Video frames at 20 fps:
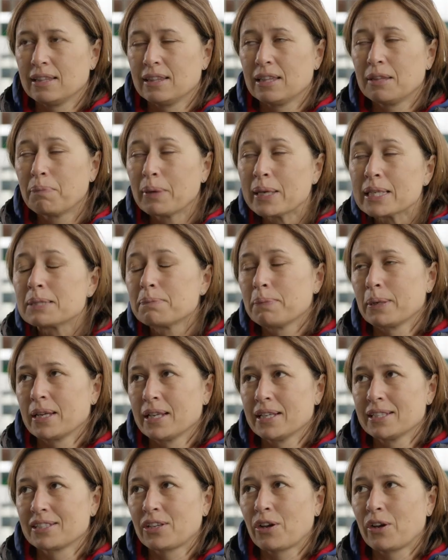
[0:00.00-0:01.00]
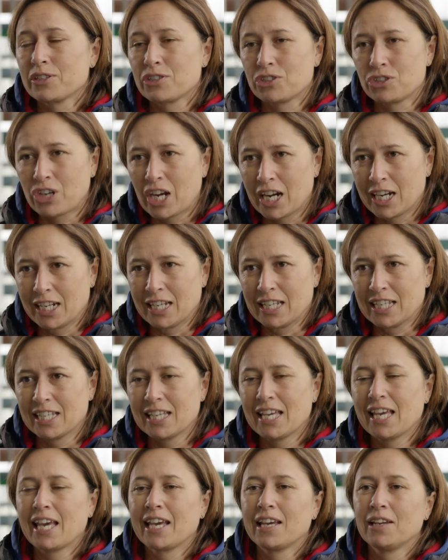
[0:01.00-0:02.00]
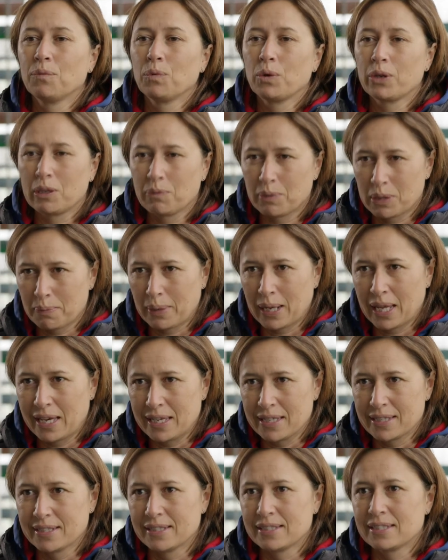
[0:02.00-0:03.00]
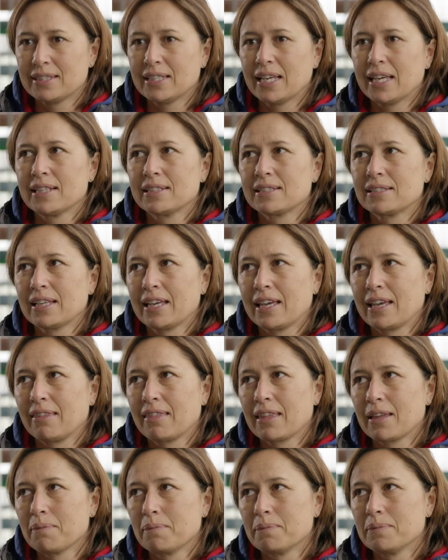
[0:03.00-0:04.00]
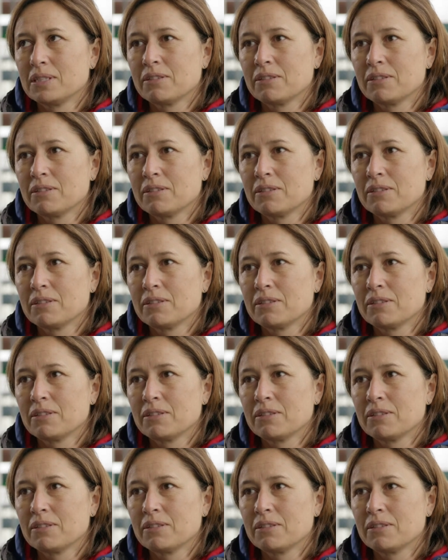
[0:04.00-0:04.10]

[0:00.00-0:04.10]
the best bit is going to training and working with the players and seeing them